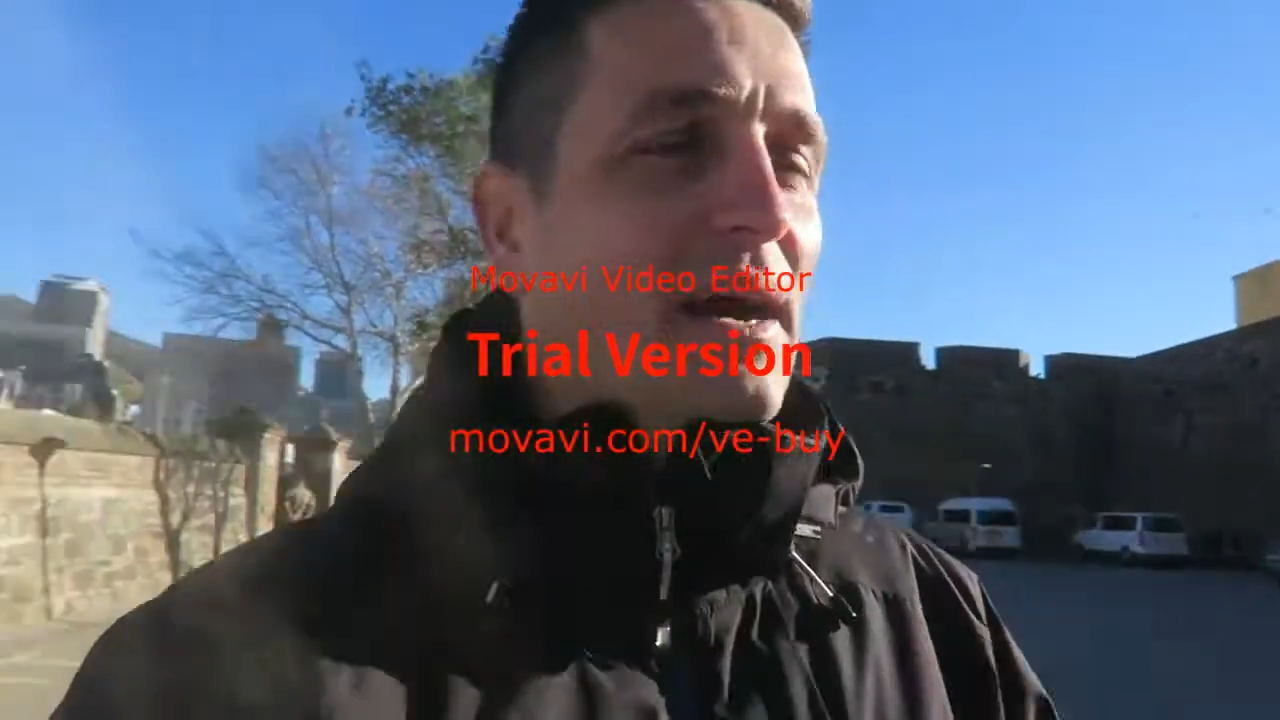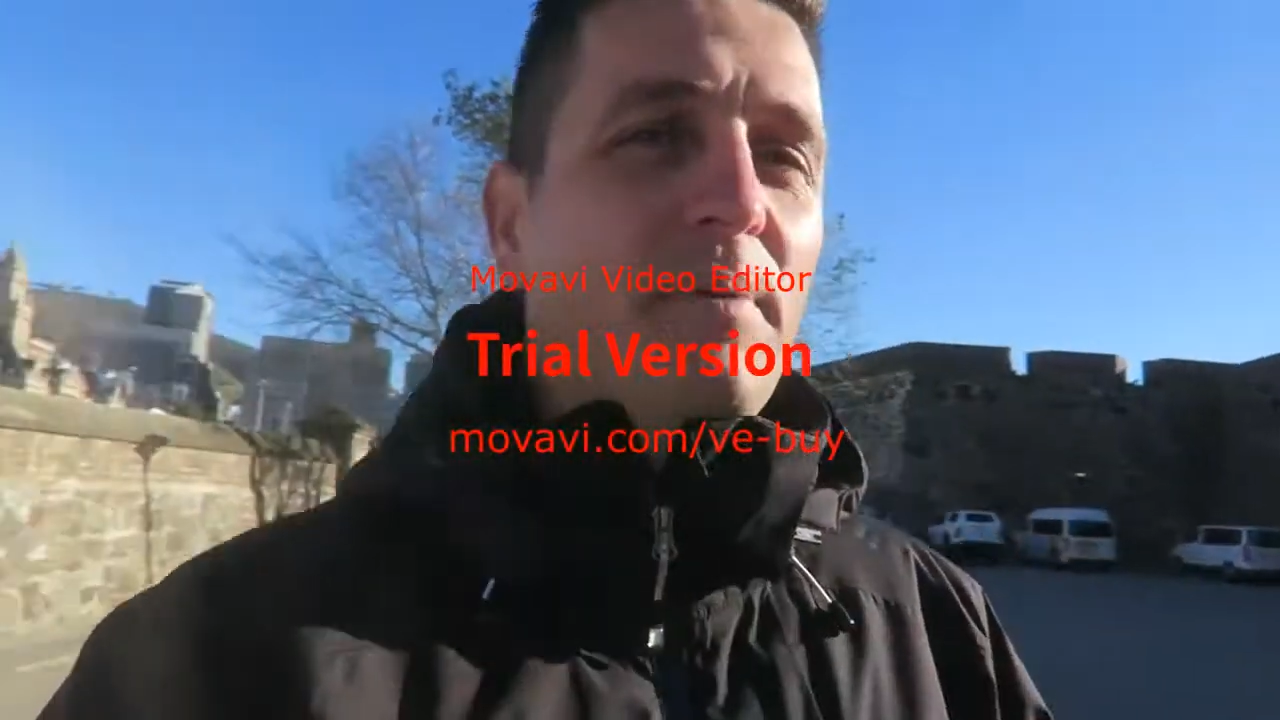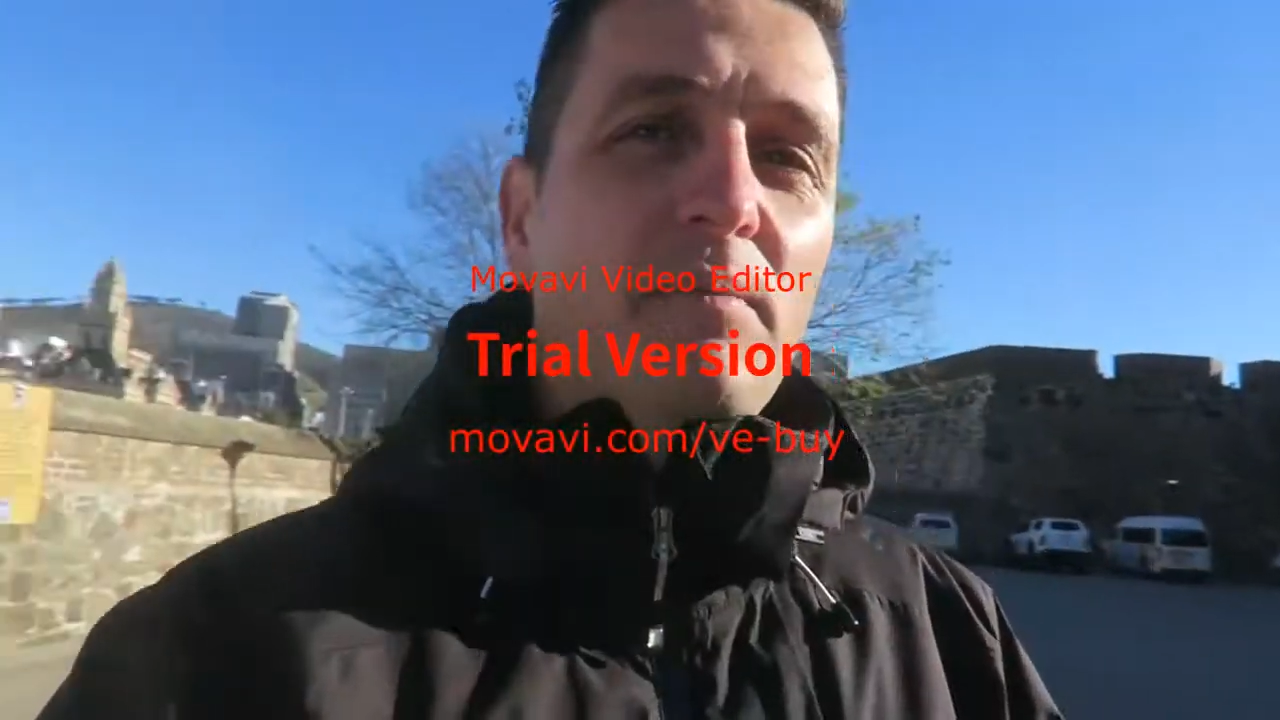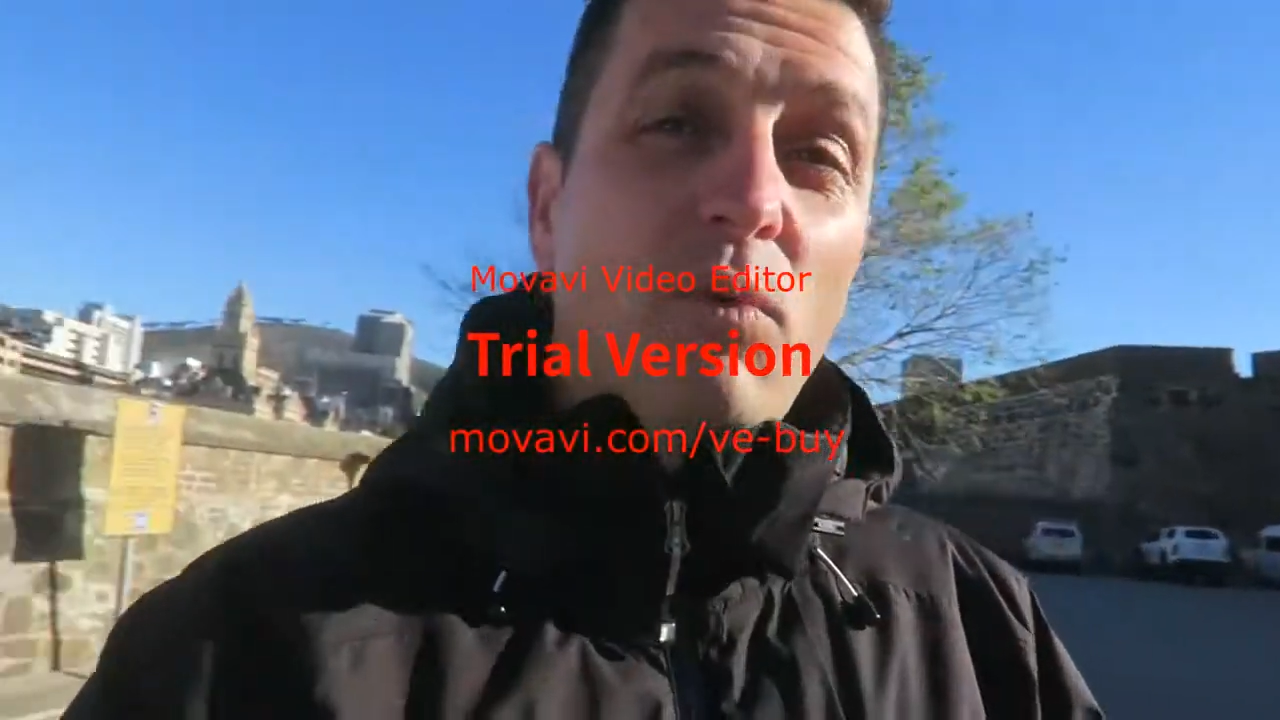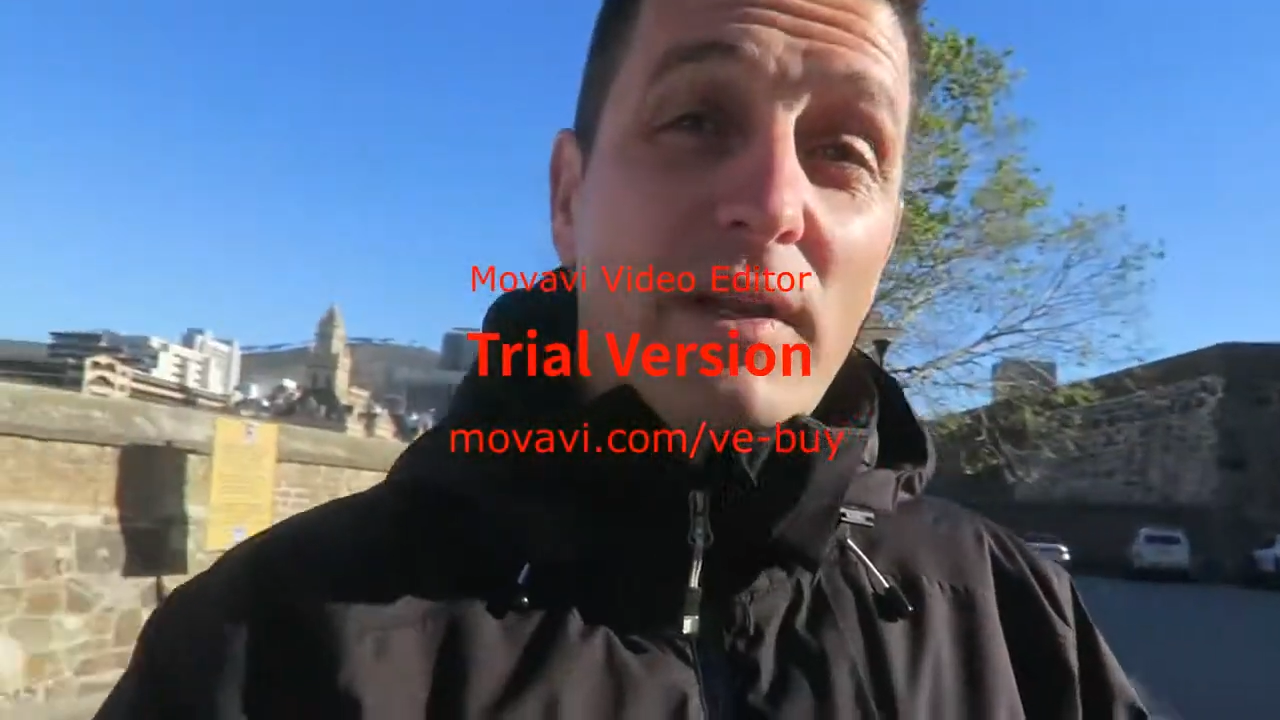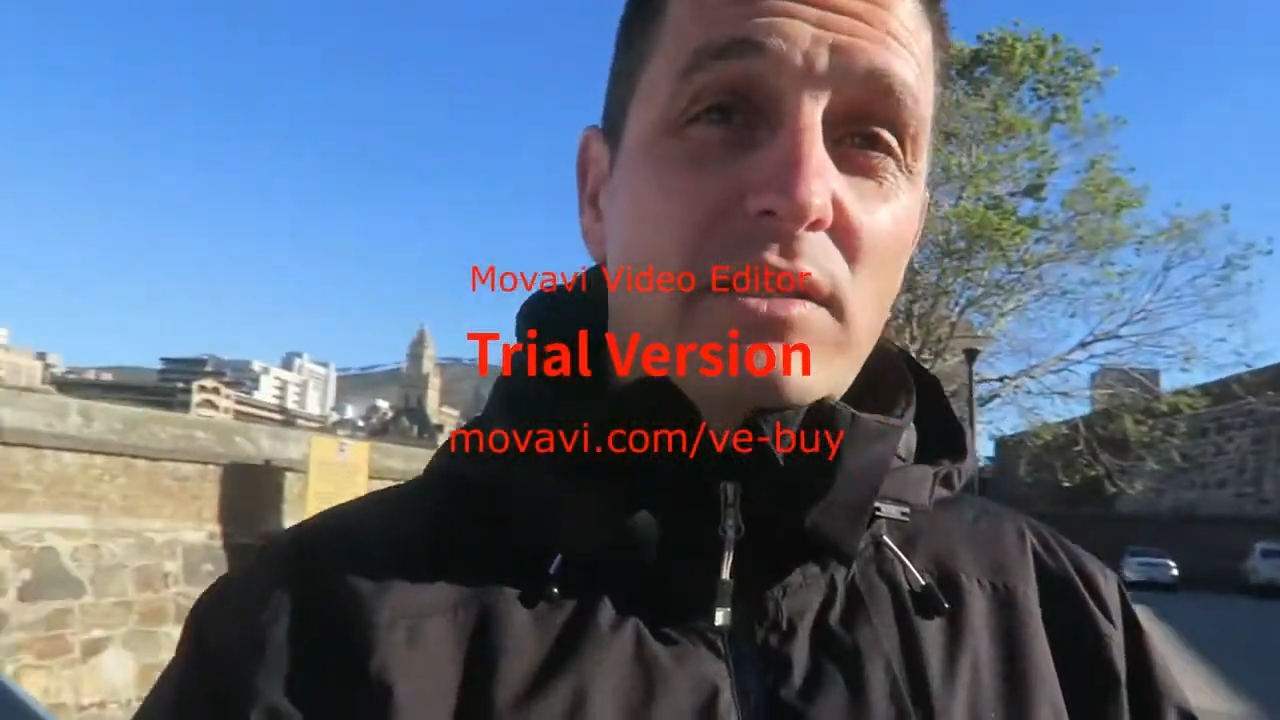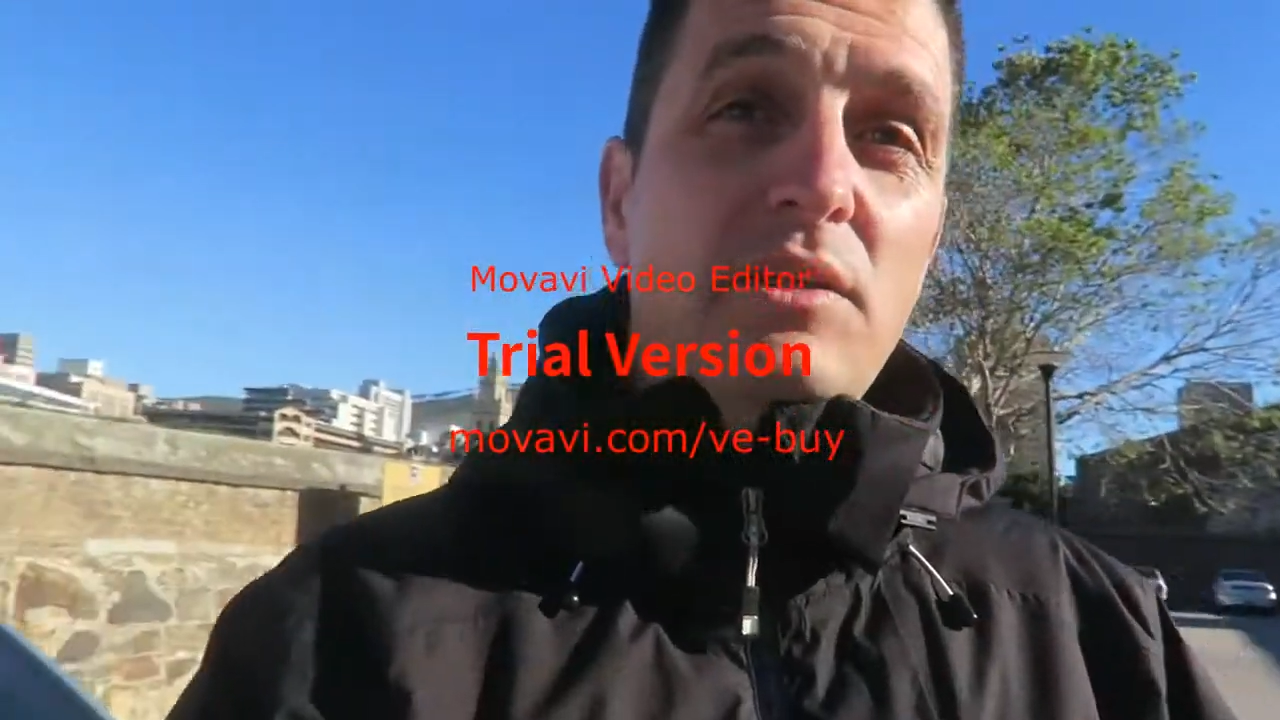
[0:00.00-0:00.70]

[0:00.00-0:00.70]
I've been wanting to